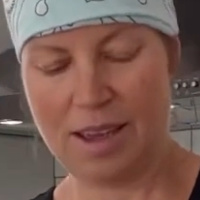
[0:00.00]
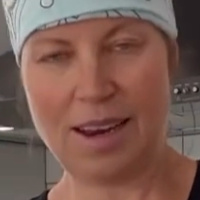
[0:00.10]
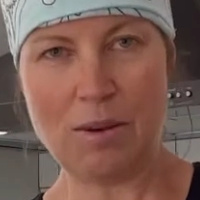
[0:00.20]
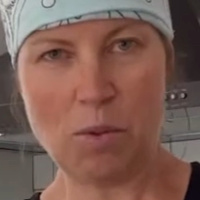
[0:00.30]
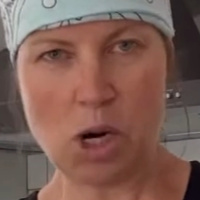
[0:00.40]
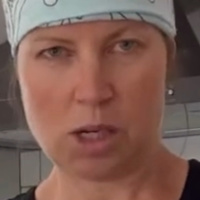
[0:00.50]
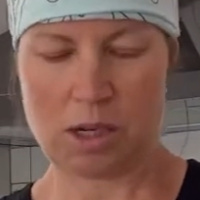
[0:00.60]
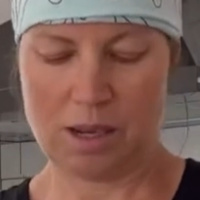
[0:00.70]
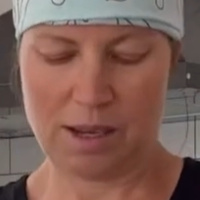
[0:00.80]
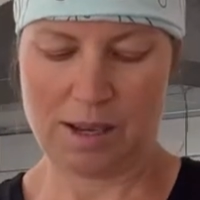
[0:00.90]
And it
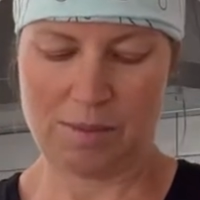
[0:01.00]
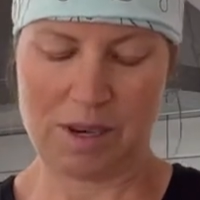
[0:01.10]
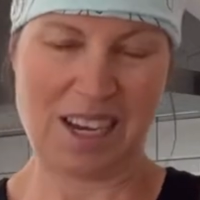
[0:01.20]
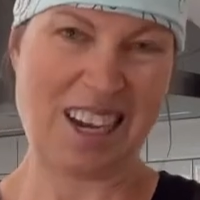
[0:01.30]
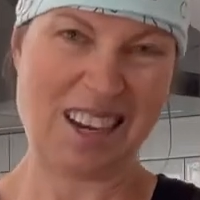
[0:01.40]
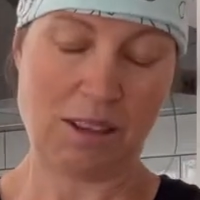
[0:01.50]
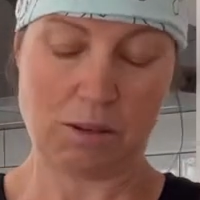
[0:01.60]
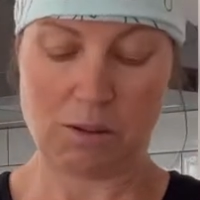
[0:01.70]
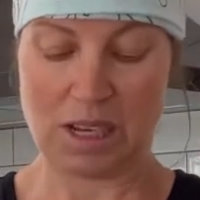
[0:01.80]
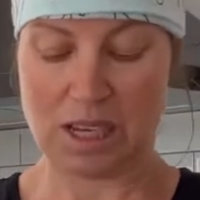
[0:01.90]
worked. I mean, you kind of
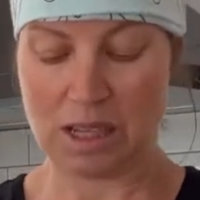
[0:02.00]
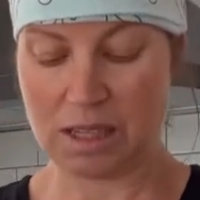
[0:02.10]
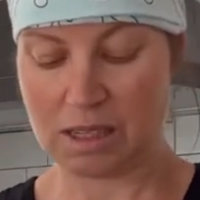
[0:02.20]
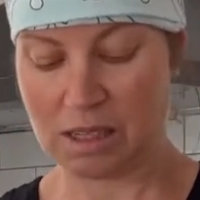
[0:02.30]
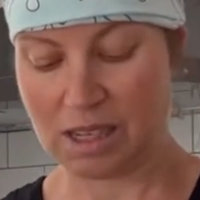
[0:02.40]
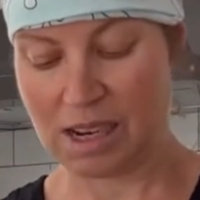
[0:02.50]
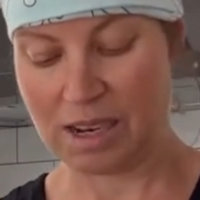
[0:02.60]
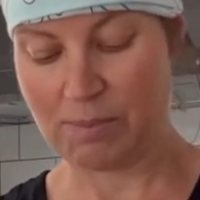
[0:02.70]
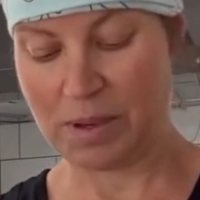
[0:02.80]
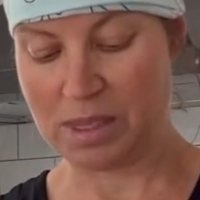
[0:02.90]
look ridiculous because you got
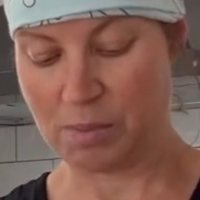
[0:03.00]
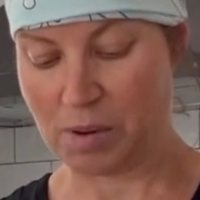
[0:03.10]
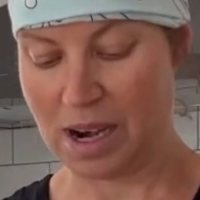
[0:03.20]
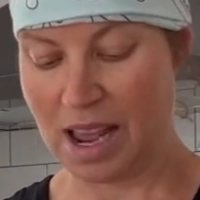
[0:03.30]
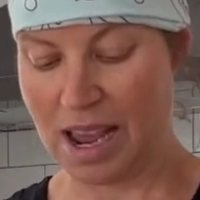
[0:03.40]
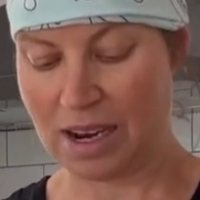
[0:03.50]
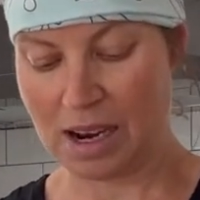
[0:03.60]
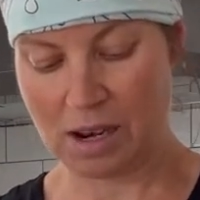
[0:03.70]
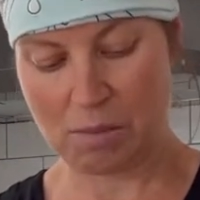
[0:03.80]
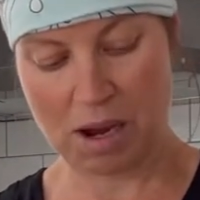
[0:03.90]
a piece of bread hanging
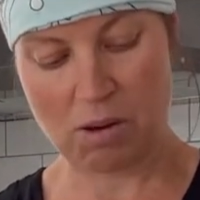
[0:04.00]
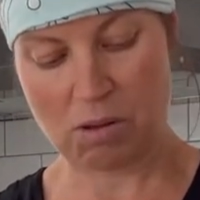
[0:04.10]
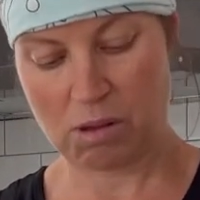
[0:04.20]
out of your mouth,